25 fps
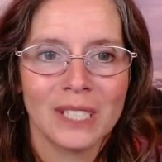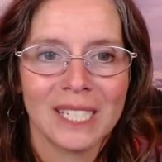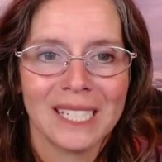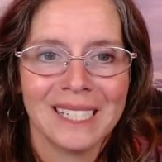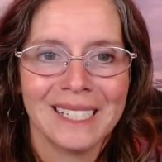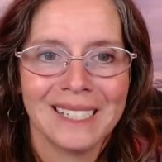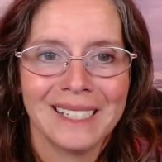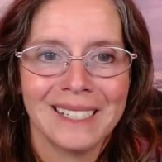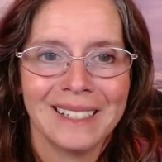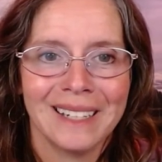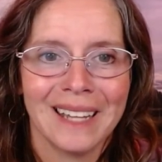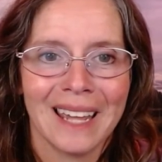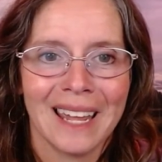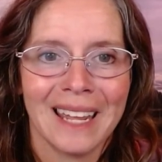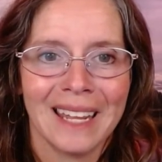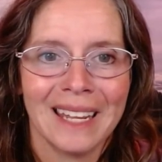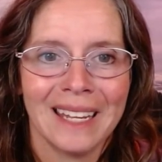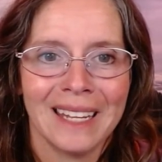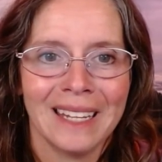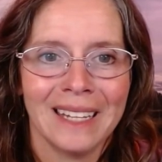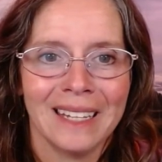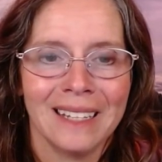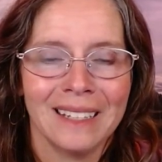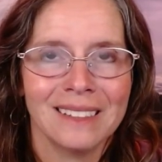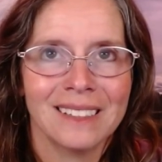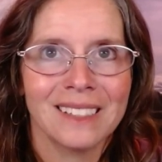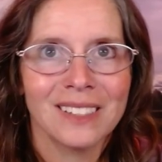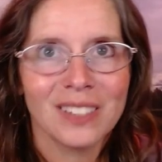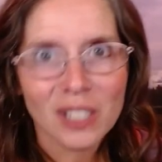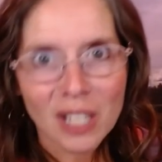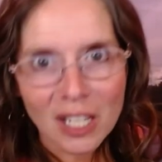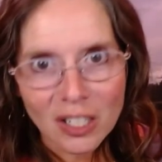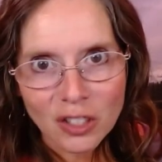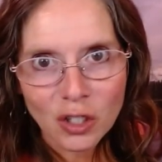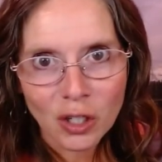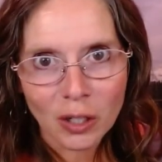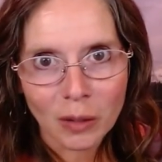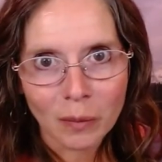in a
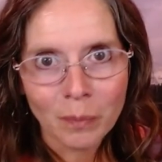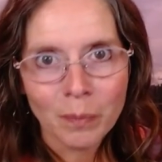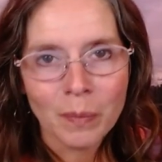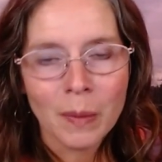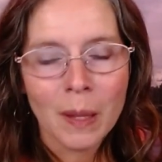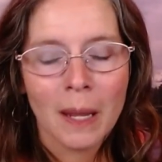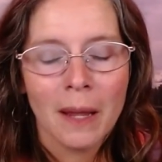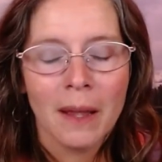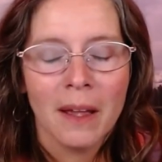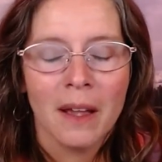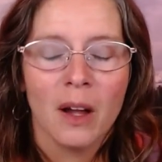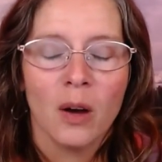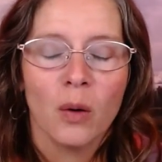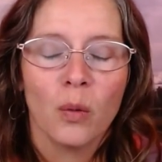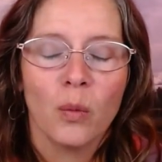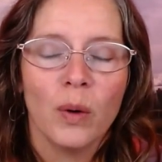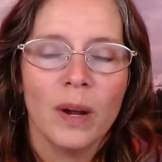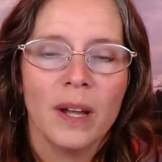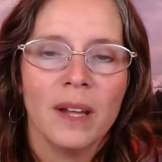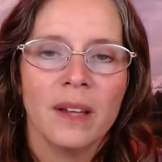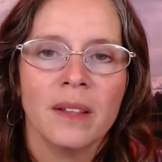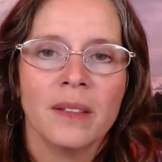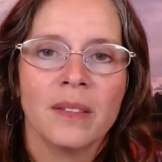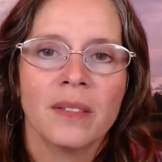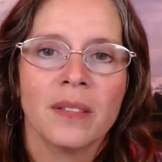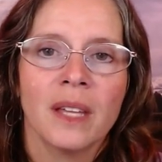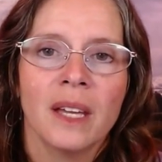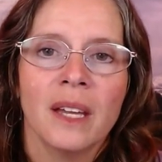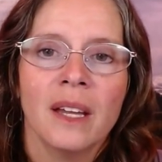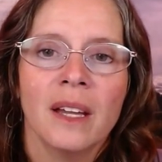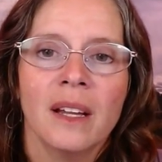discussion with